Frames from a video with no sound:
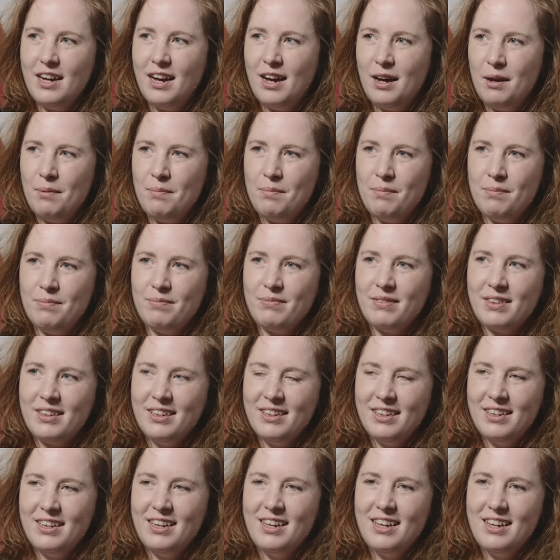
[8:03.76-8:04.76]
um,
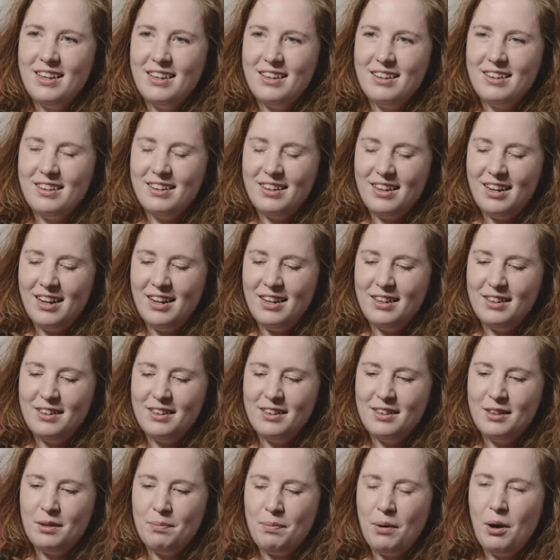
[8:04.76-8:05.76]

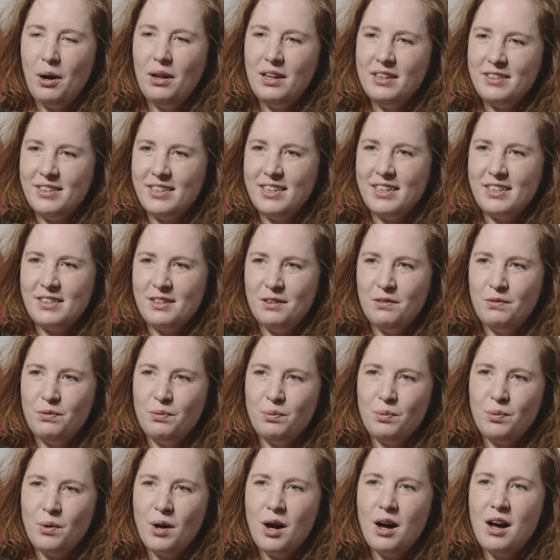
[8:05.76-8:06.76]
the politics of
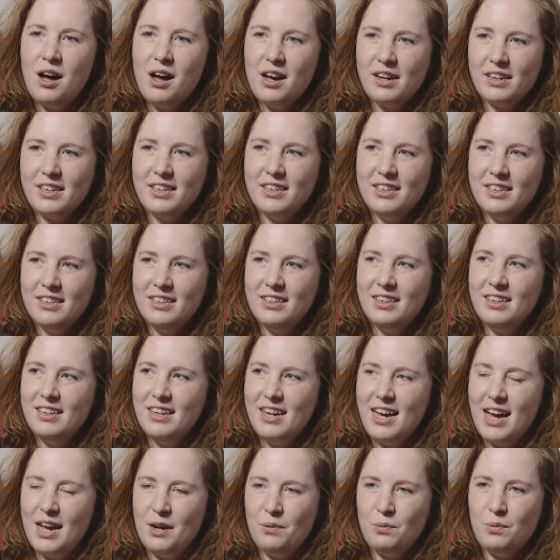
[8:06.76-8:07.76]
work
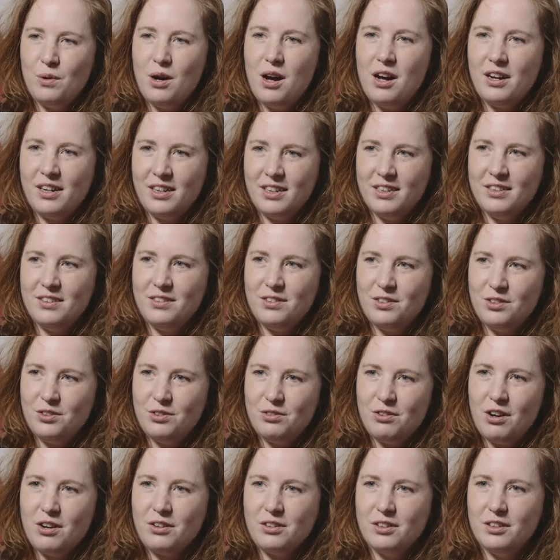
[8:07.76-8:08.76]
and workers'
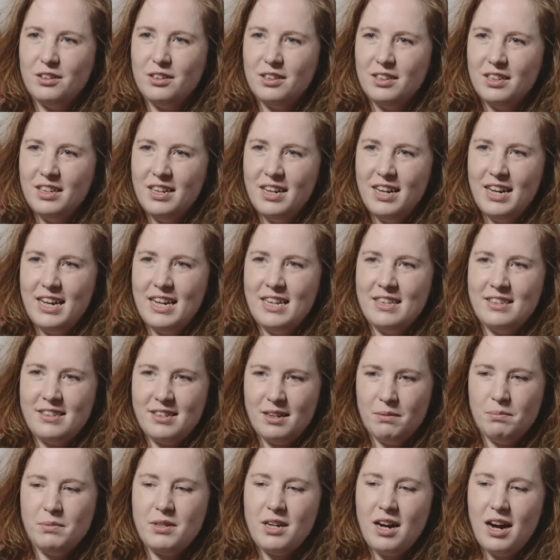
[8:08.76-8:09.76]
struggle in
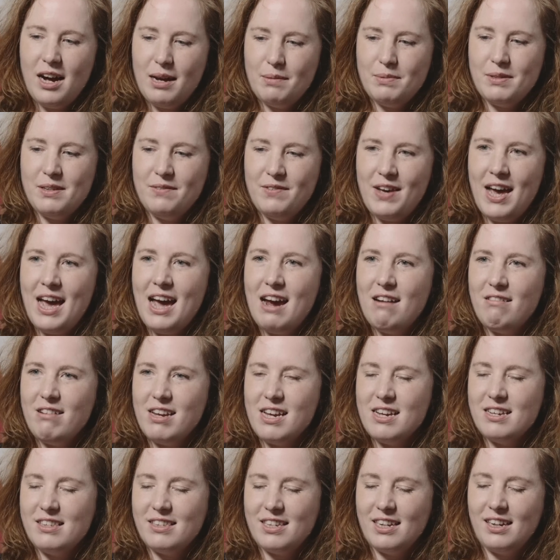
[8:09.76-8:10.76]
some types of
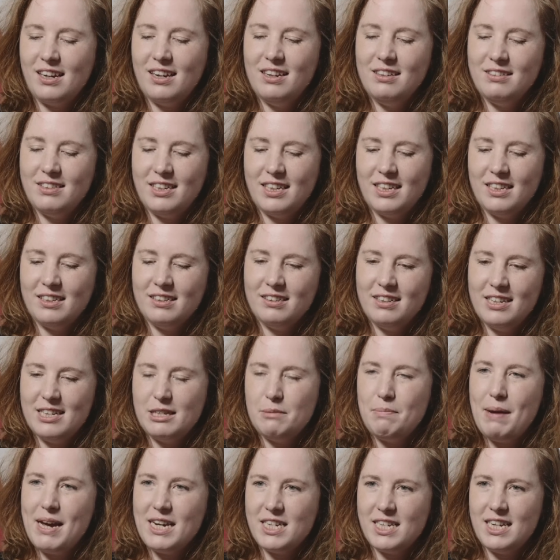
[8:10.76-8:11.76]
areas, including
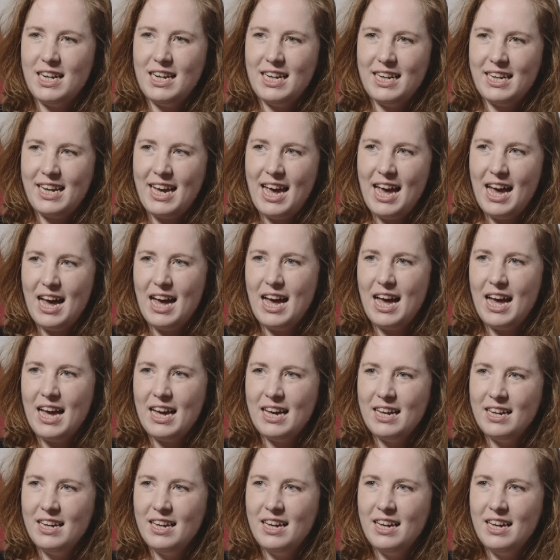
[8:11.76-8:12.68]
especially care,